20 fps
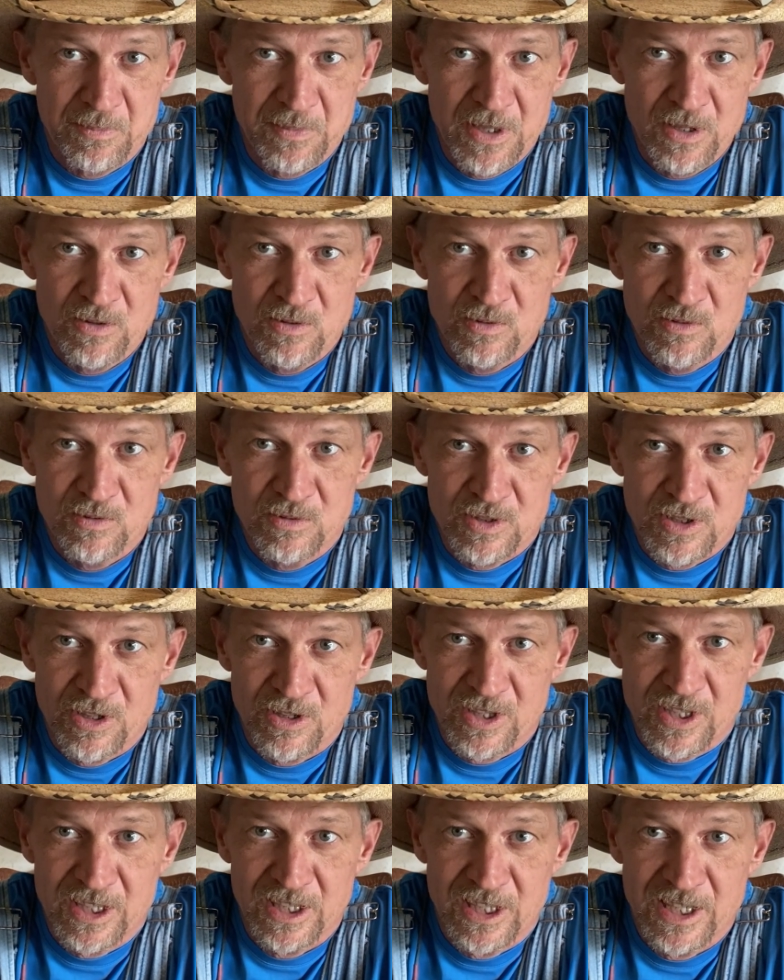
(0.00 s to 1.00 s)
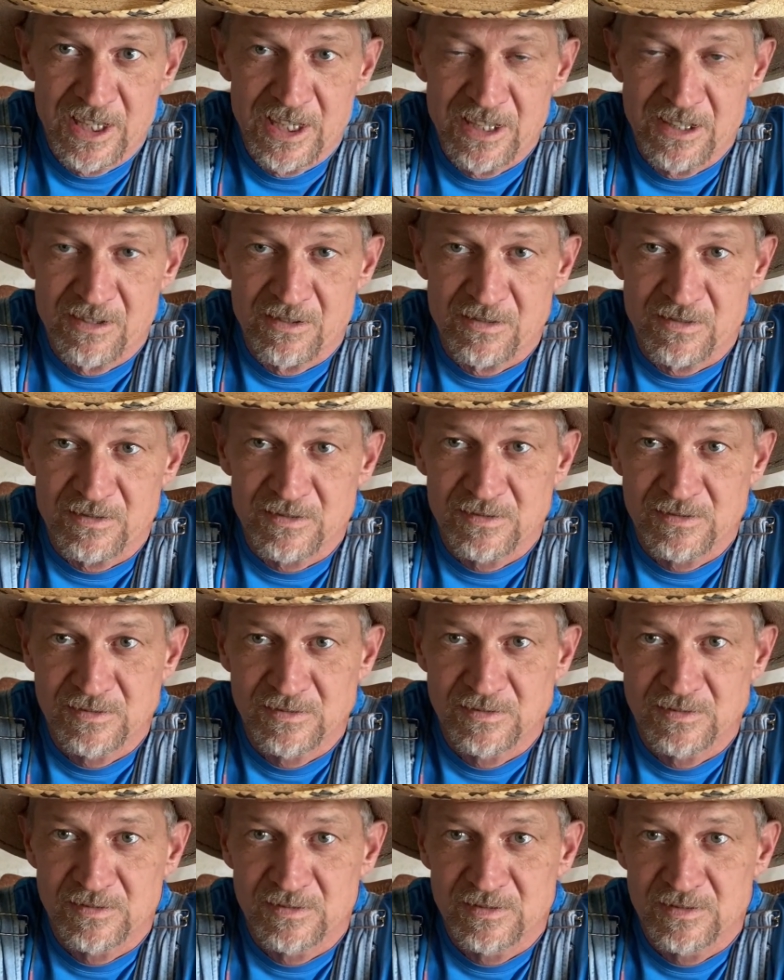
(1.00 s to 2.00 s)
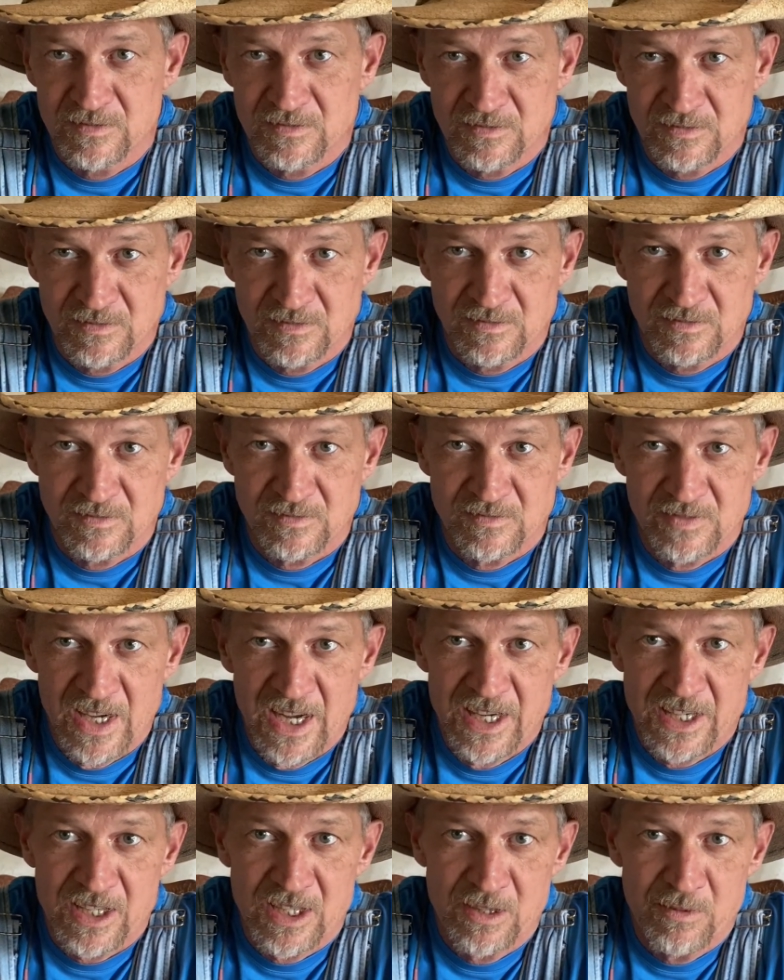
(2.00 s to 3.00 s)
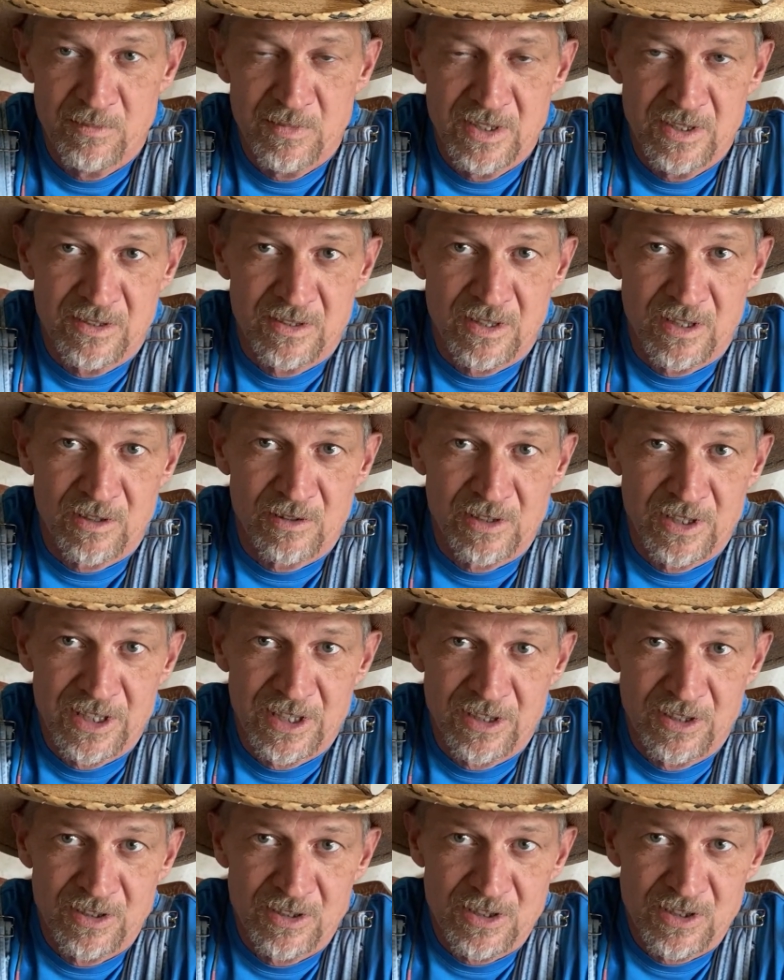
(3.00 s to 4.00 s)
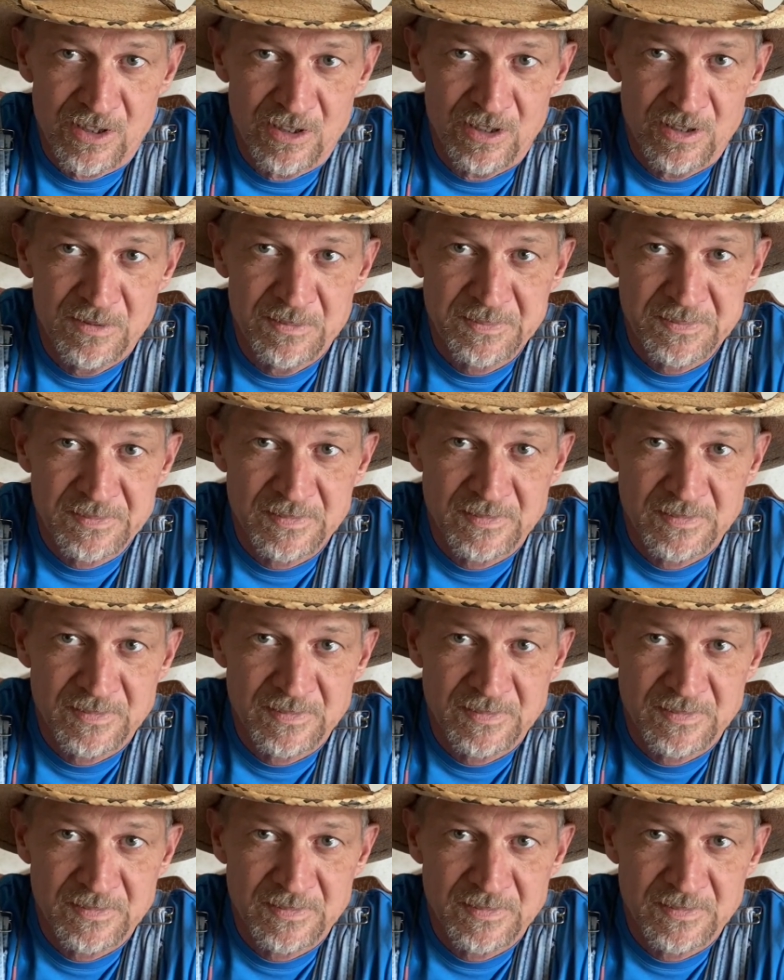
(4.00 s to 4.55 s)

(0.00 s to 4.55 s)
pool circulated and vacuumed and all that good stuff.